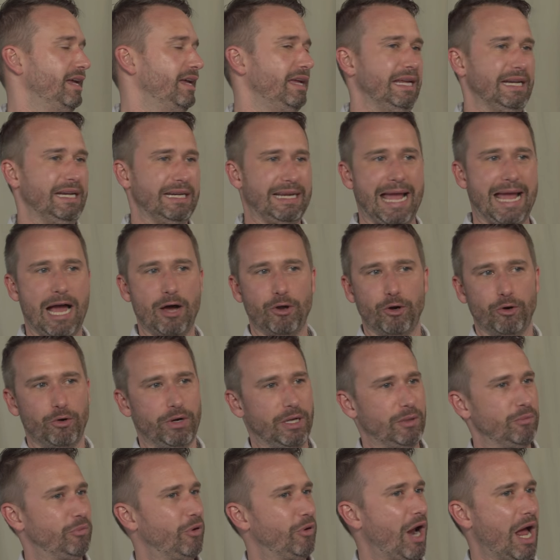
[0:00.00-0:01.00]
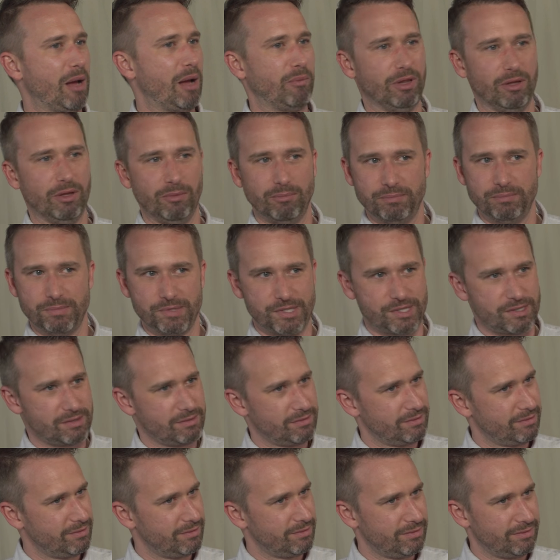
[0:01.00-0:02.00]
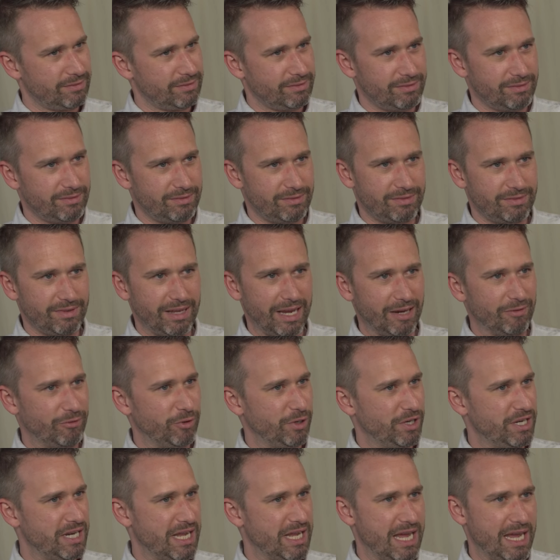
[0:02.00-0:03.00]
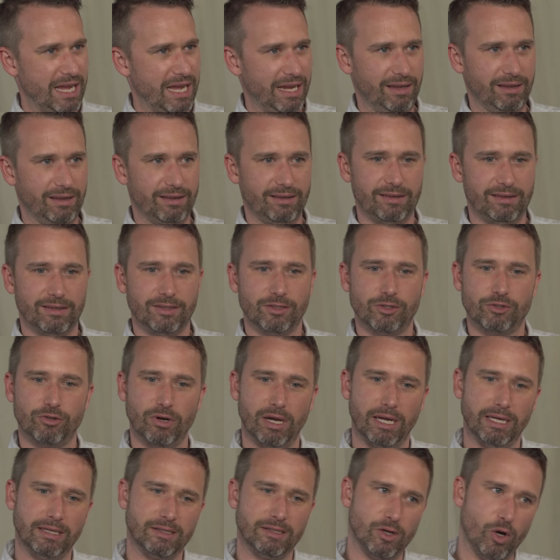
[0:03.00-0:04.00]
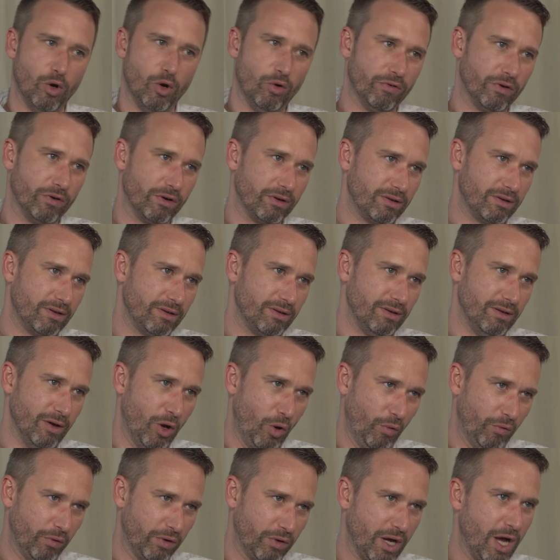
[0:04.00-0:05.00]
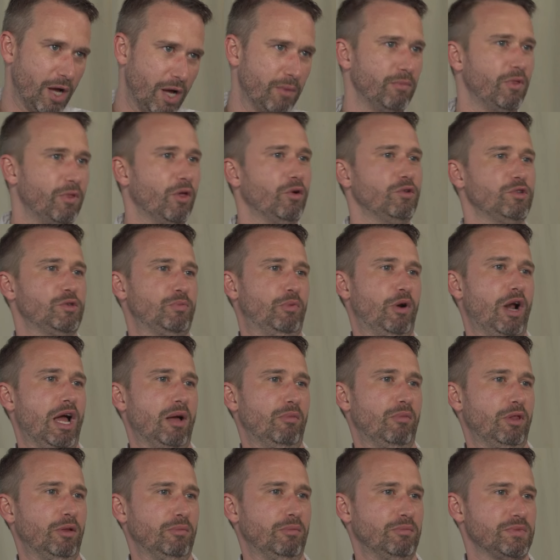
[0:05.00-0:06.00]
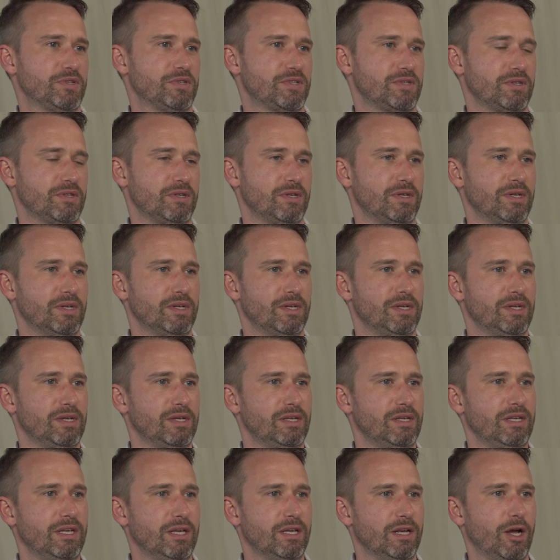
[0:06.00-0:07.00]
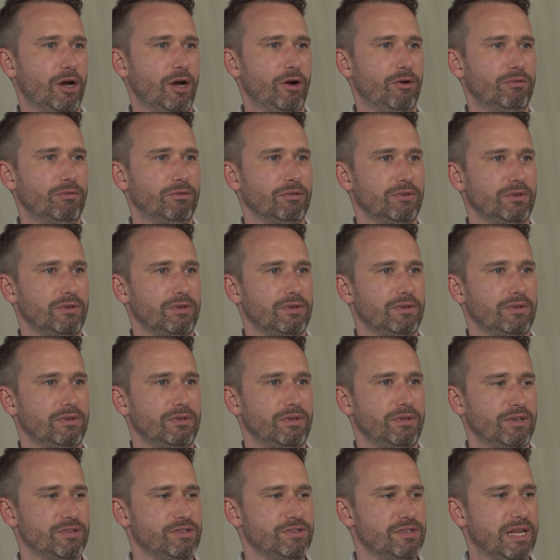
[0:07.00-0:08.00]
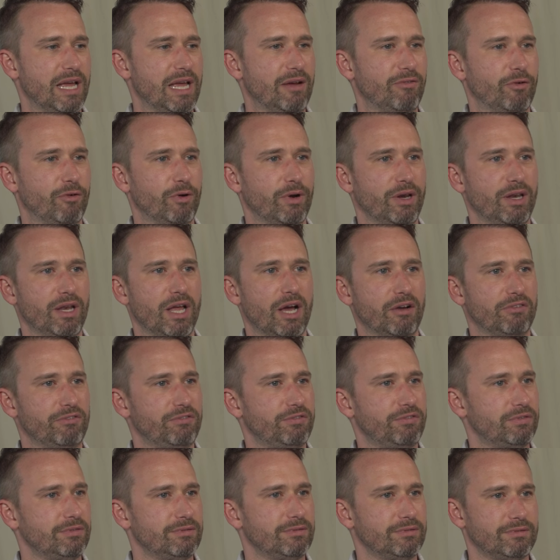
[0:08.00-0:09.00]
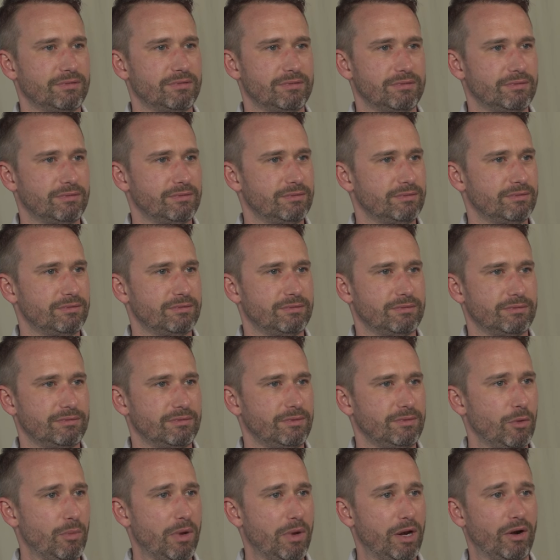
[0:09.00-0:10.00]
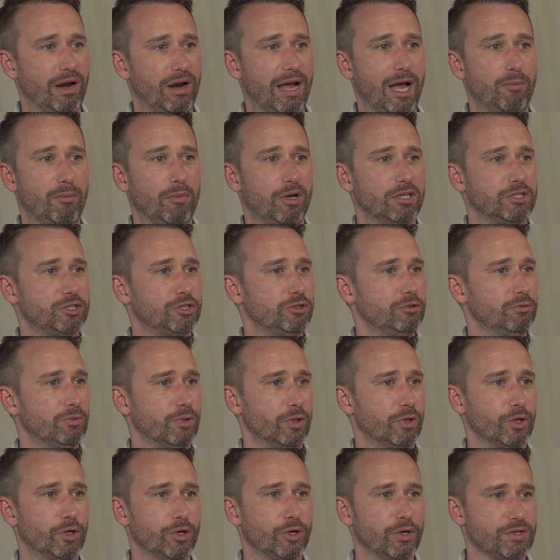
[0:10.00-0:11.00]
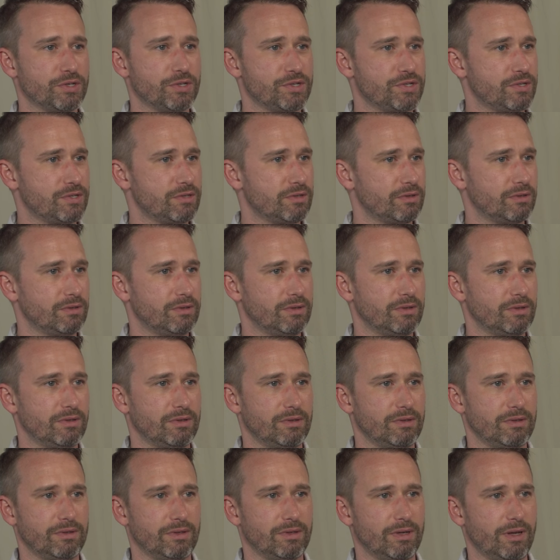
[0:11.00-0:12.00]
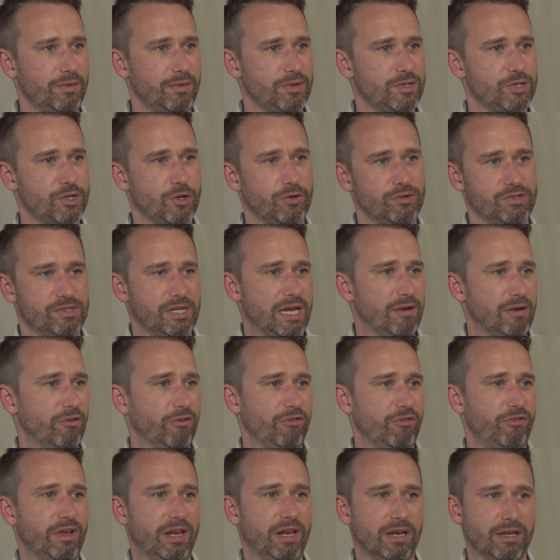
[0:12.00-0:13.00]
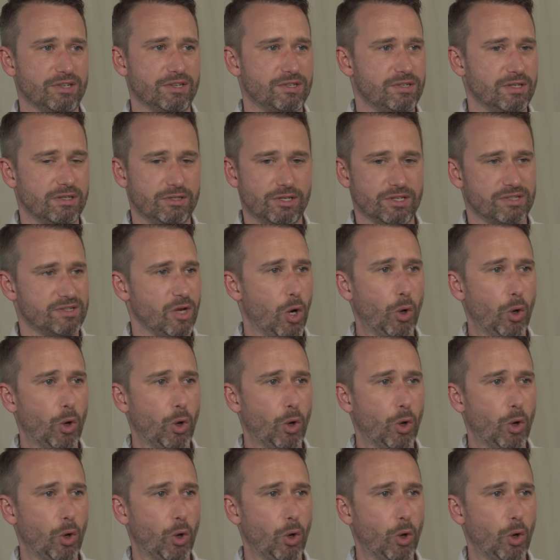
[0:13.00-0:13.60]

encountering problems every day, trying to over, overcome those problems. You know, there's never enough, no matter how much you rehearse. If a show's never finished, it just